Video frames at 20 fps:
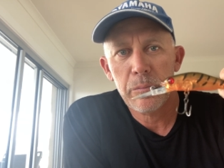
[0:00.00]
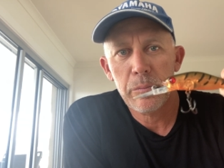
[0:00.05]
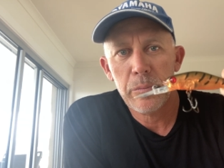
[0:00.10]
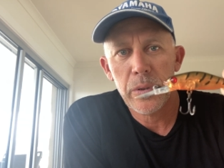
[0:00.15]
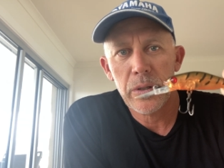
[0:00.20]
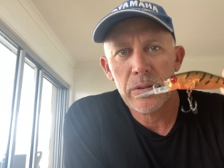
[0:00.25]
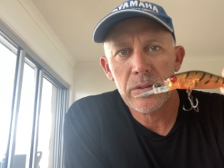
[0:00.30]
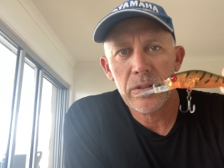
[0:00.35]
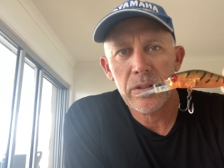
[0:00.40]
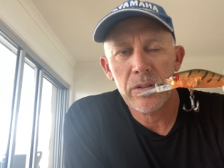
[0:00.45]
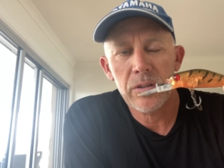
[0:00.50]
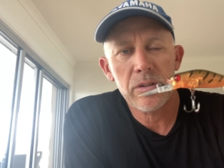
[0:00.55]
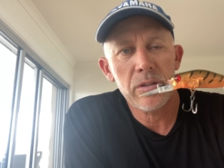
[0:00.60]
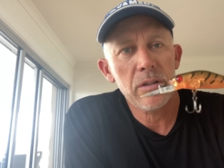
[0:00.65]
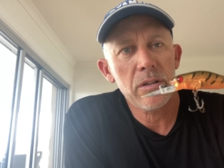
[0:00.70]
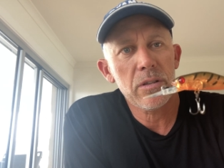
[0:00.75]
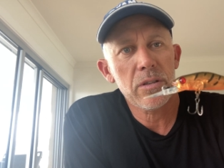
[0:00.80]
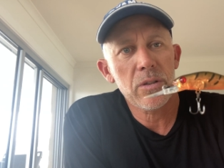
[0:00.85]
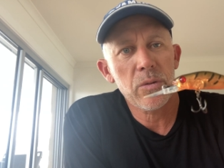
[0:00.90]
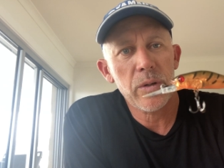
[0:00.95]

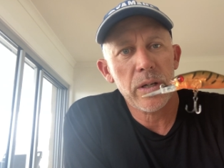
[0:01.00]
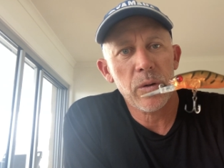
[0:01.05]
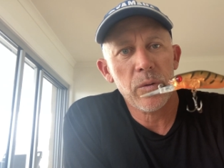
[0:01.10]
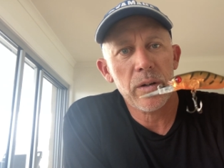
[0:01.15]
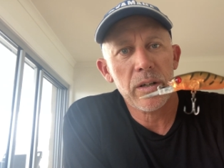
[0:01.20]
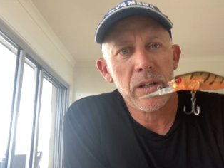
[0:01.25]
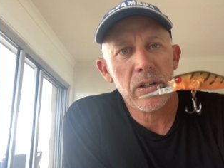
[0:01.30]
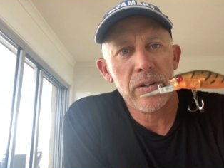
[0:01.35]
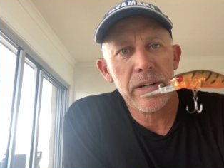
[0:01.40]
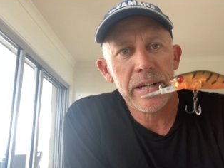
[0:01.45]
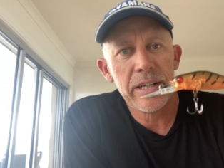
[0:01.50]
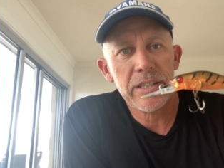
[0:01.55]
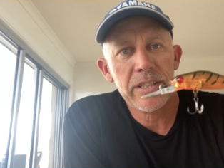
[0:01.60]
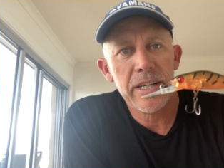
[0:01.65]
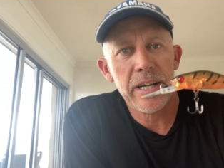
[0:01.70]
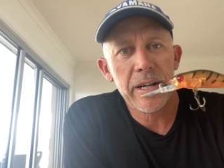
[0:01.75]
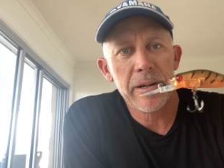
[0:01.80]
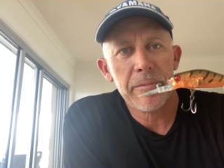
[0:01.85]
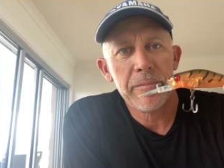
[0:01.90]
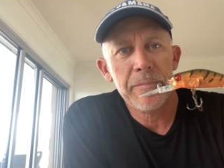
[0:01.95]
Pontoon 21
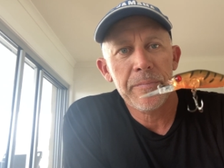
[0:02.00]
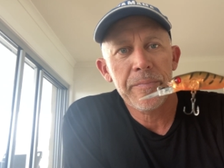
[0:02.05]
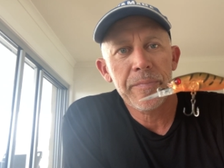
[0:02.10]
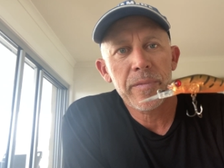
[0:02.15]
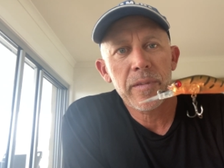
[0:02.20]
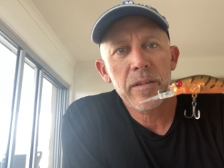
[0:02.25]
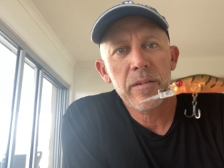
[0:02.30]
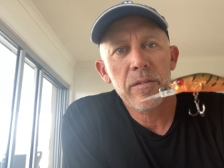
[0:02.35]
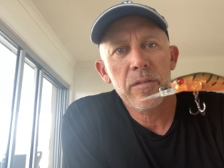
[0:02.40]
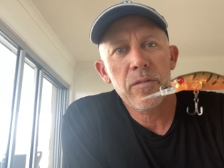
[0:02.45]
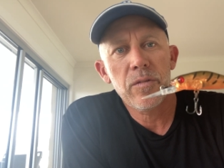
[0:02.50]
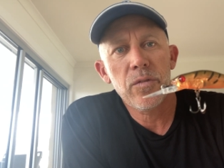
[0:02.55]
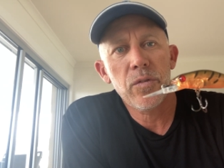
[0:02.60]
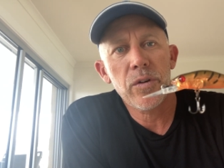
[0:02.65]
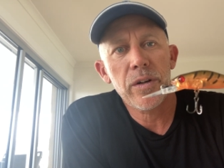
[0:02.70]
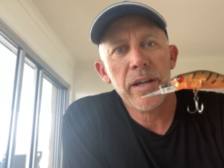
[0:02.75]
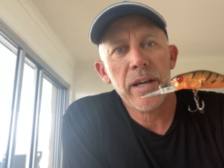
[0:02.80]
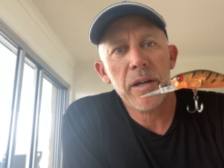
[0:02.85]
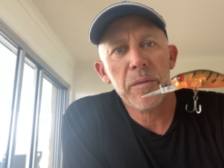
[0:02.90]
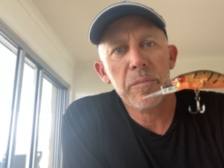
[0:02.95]
crackjack
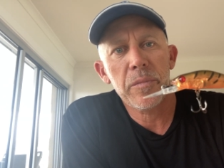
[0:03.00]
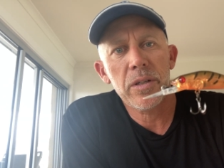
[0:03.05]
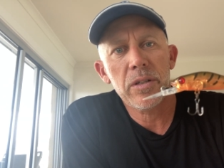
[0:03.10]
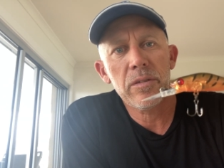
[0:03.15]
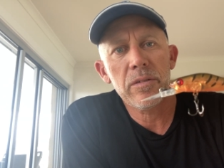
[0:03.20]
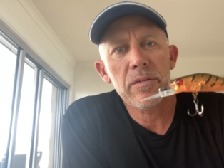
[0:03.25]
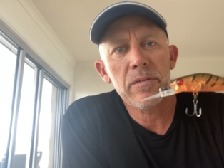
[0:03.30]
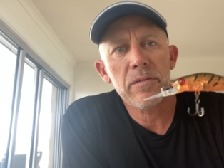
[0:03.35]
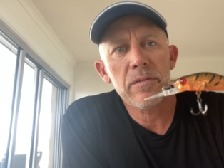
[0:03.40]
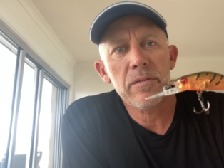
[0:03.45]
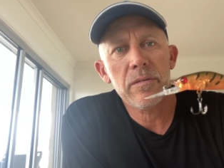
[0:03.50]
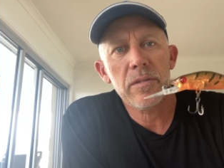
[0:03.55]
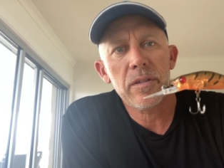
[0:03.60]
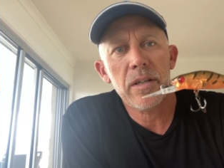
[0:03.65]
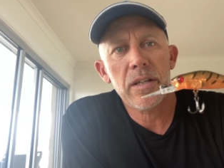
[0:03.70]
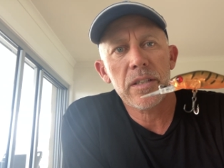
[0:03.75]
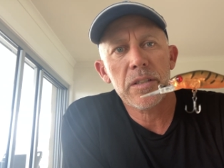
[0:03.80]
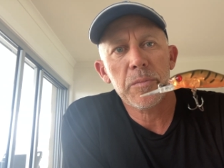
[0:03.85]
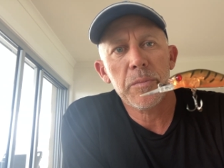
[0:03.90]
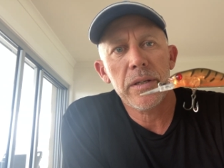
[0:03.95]
48mm
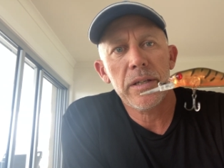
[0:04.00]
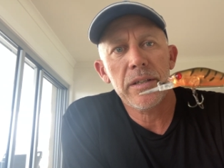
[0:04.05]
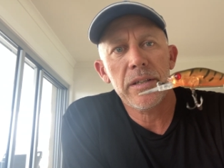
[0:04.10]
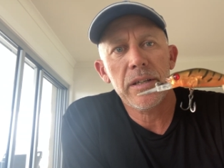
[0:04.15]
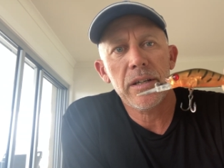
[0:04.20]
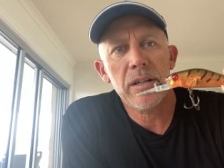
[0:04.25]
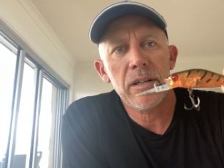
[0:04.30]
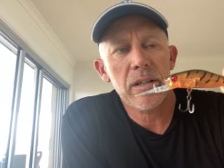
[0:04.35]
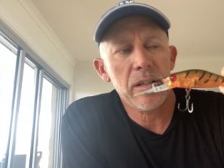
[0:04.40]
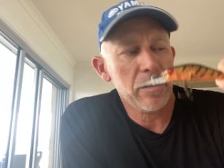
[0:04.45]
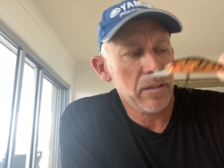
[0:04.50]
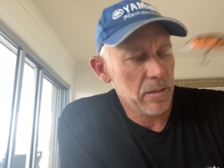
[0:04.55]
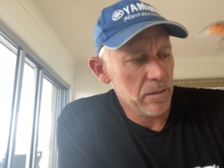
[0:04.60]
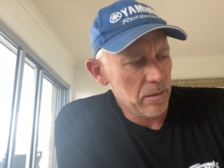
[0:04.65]
SPDR.